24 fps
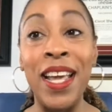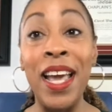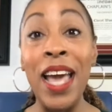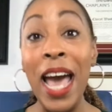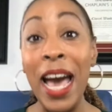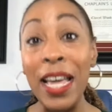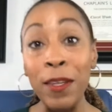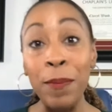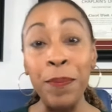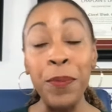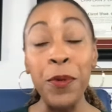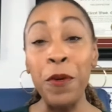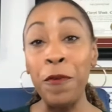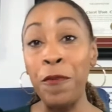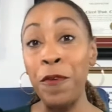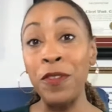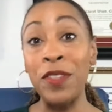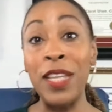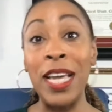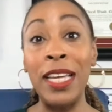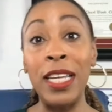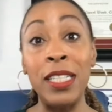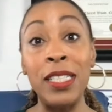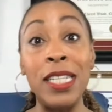And the beautiful
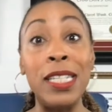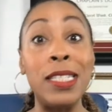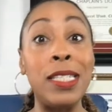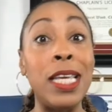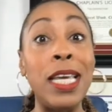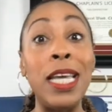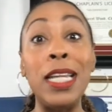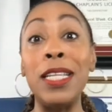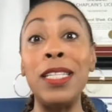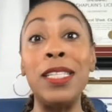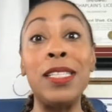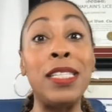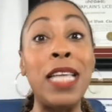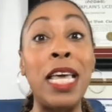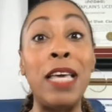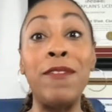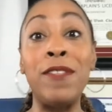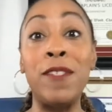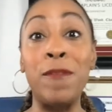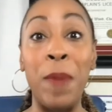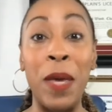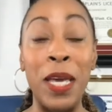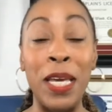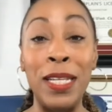thing is it's in a safe
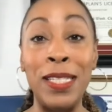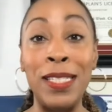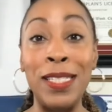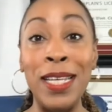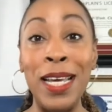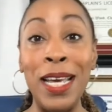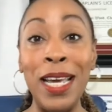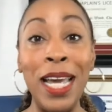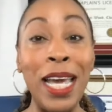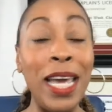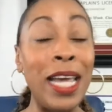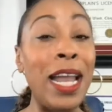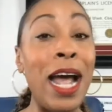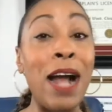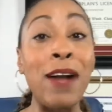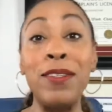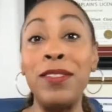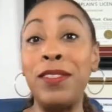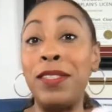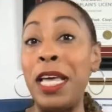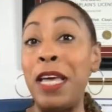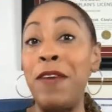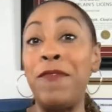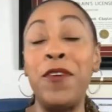space, in our
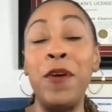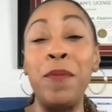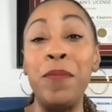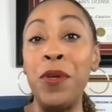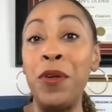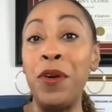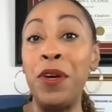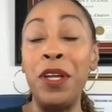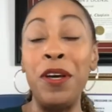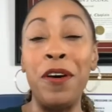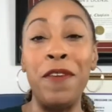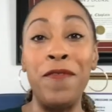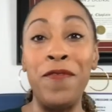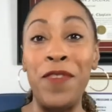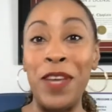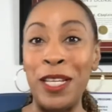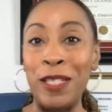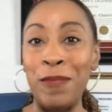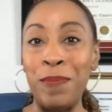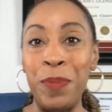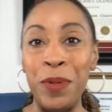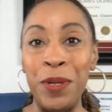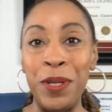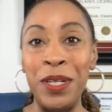safe community on
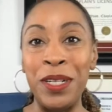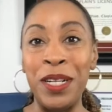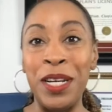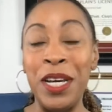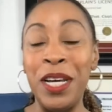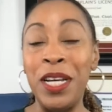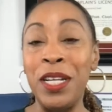Facebook,